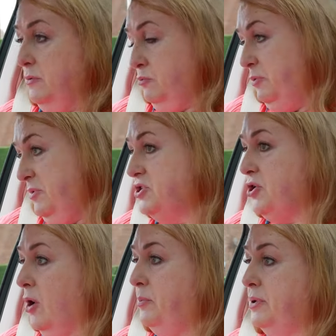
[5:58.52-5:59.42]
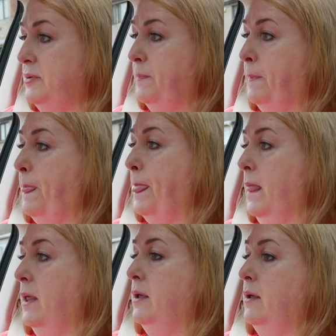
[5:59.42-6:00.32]
when we stop.
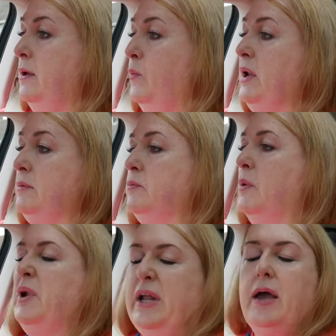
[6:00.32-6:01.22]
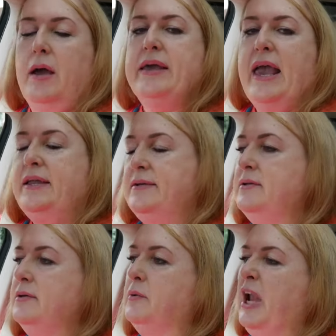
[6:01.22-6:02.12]
Well, when again,
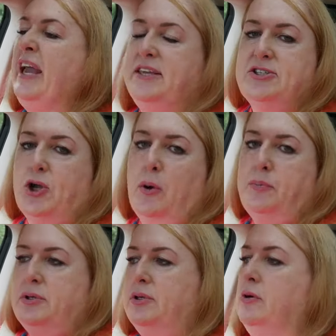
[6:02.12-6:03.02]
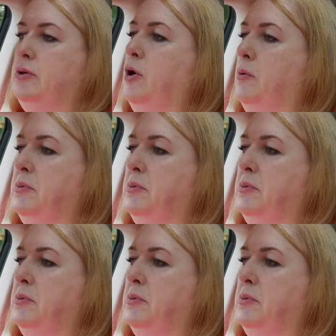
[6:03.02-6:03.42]
when I stop, you're, you're